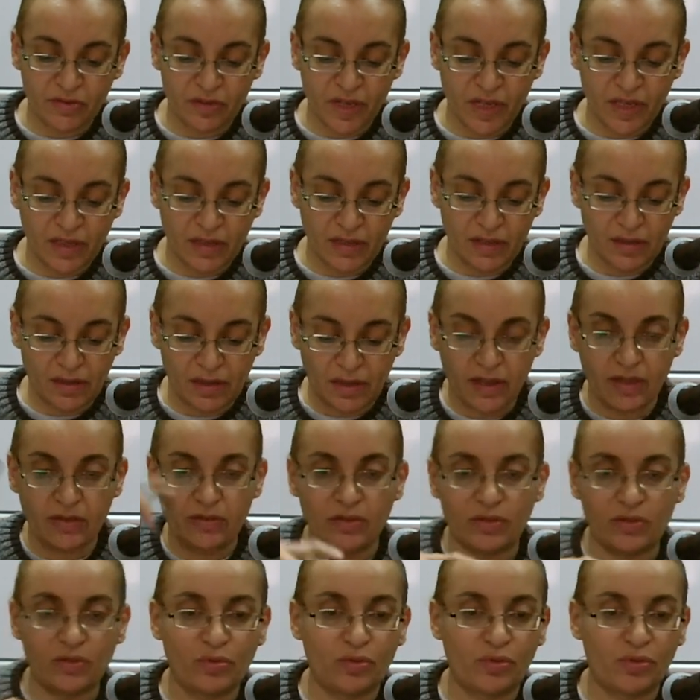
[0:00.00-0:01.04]
recently in
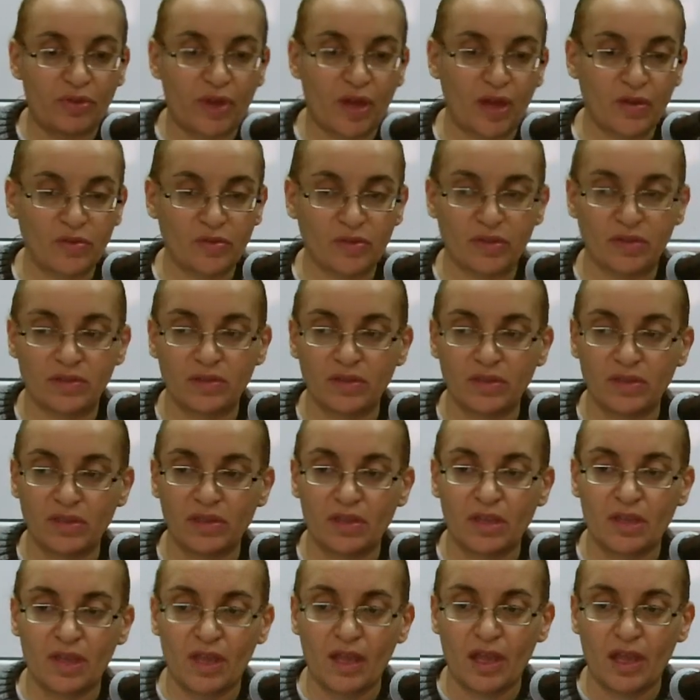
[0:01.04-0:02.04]
the 2000s.